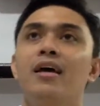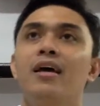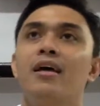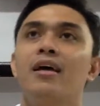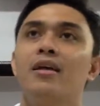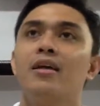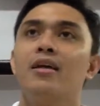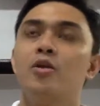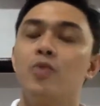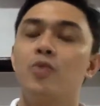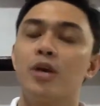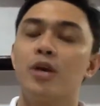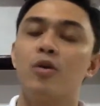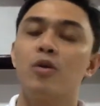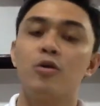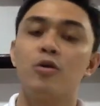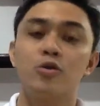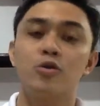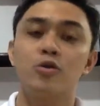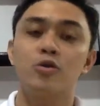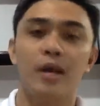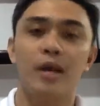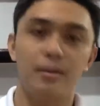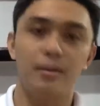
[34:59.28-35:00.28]
you can
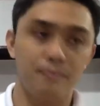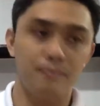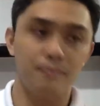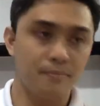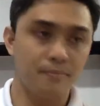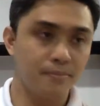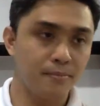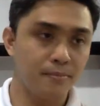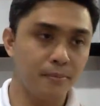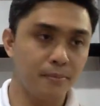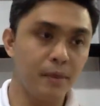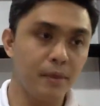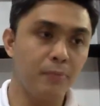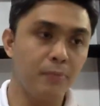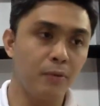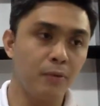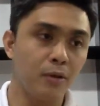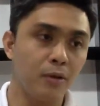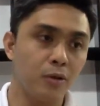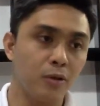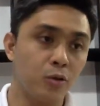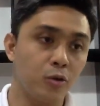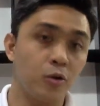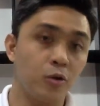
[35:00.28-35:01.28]
also help
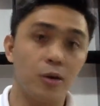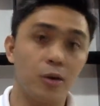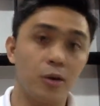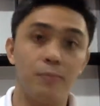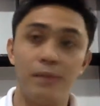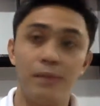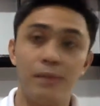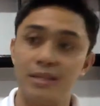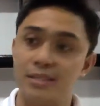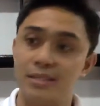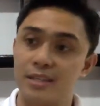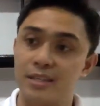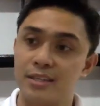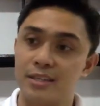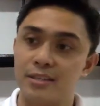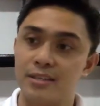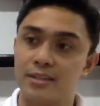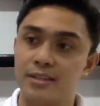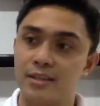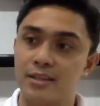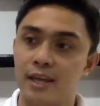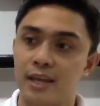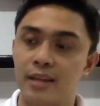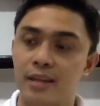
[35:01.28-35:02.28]
people through your
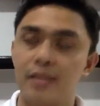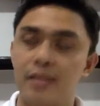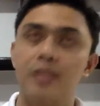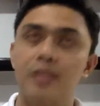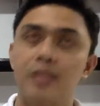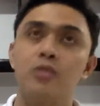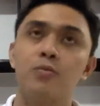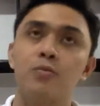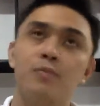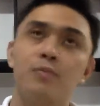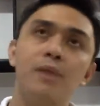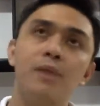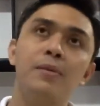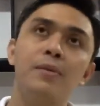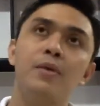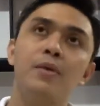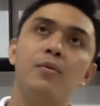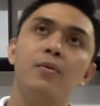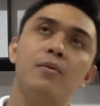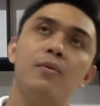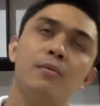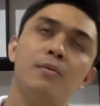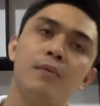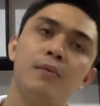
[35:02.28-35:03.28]
business. And that's
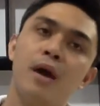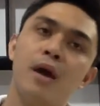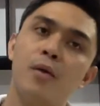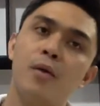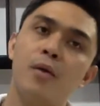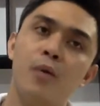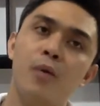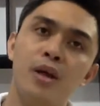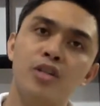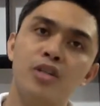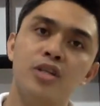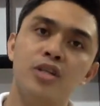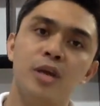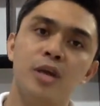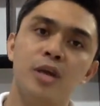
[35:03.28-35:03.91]
maybe I want to share